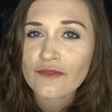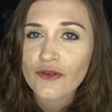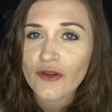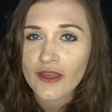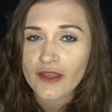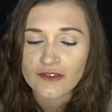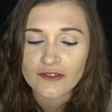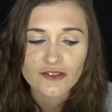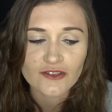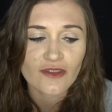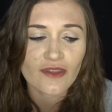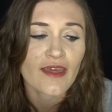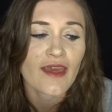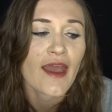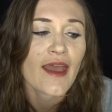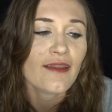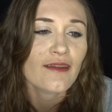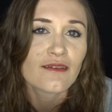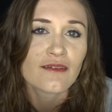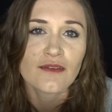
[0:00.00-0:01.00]
reached the
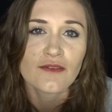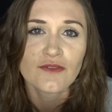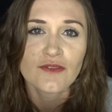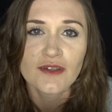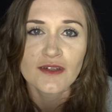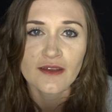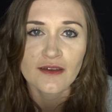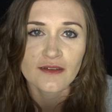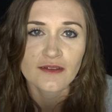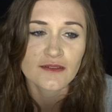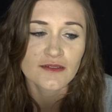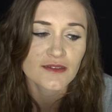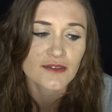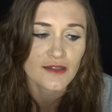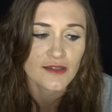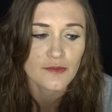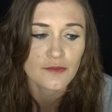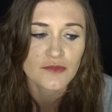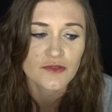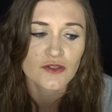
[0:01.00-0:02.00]
end of tonight's
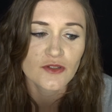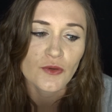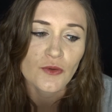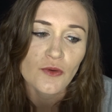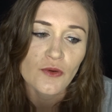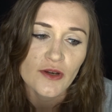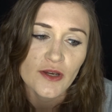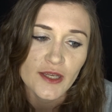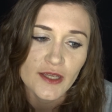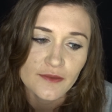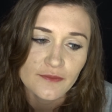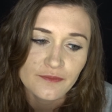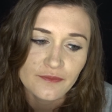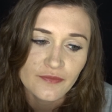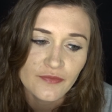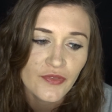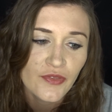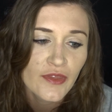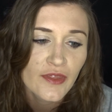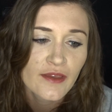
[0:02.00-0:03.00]
sleep story.
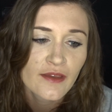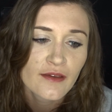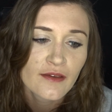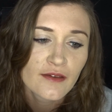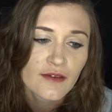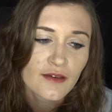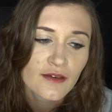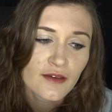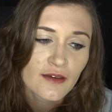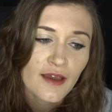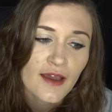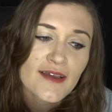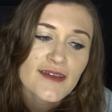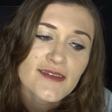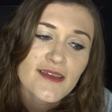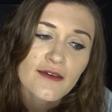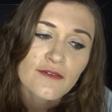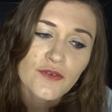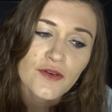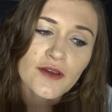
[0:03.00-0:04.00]
As
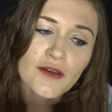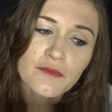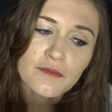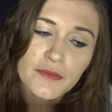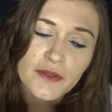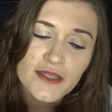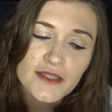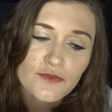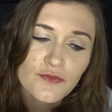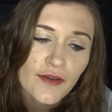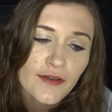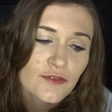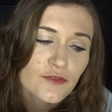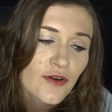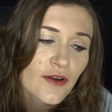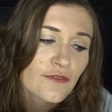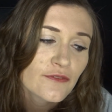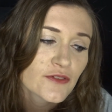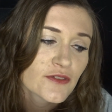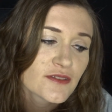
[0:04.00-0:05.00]
ever, please find
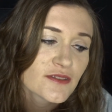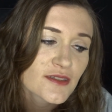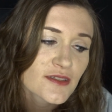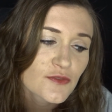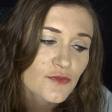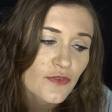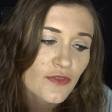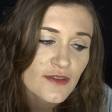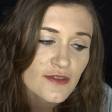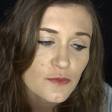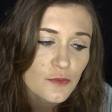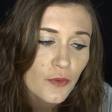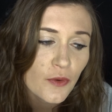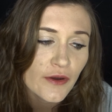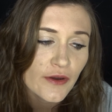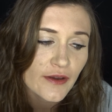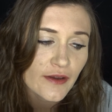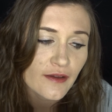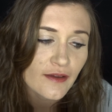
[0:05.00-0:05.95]
references for this work